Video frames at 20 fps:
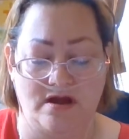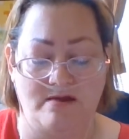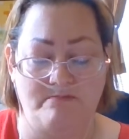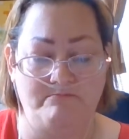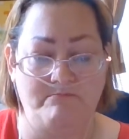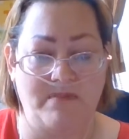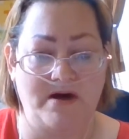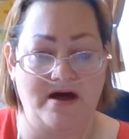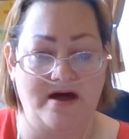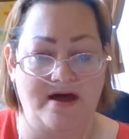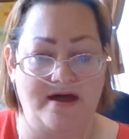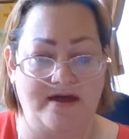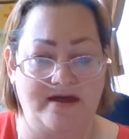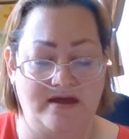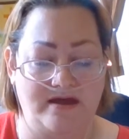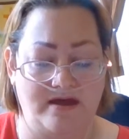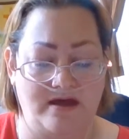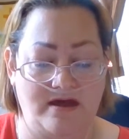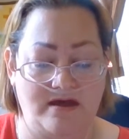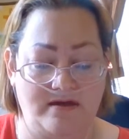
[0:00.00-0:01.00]

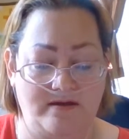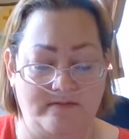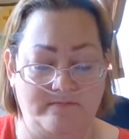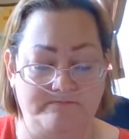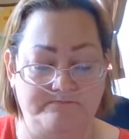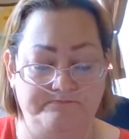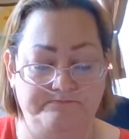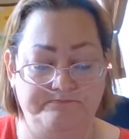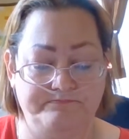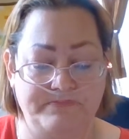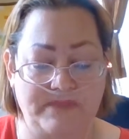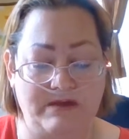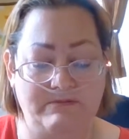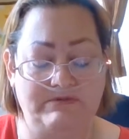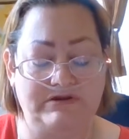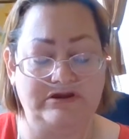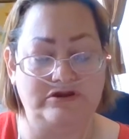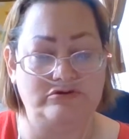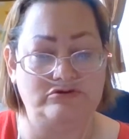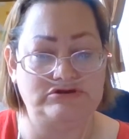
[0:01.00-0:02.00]
my, I'm going
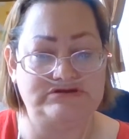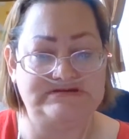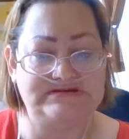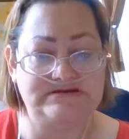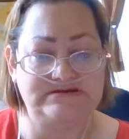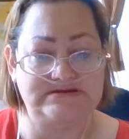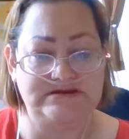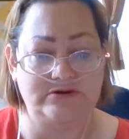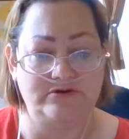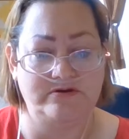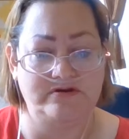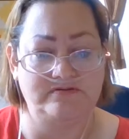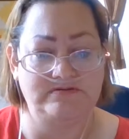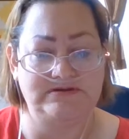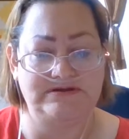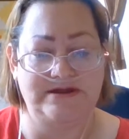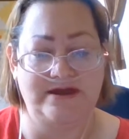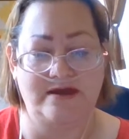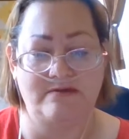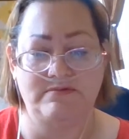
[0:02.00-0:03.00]
to use CC cream
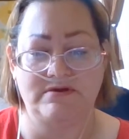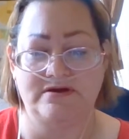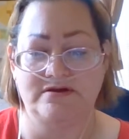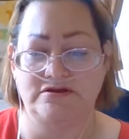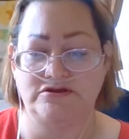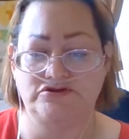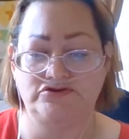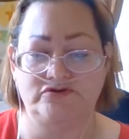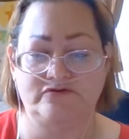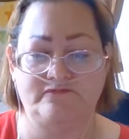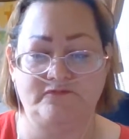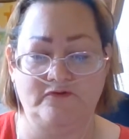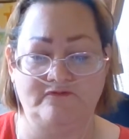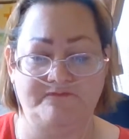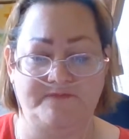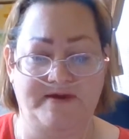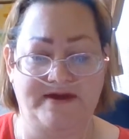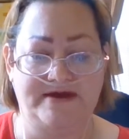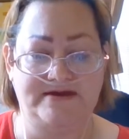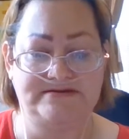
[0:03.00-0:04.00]
today. I'm not going to do a full
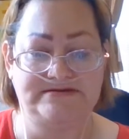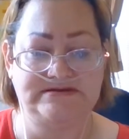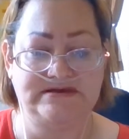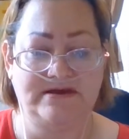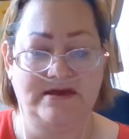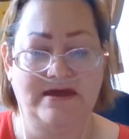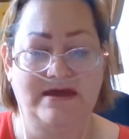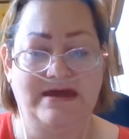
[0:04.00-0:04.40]
face.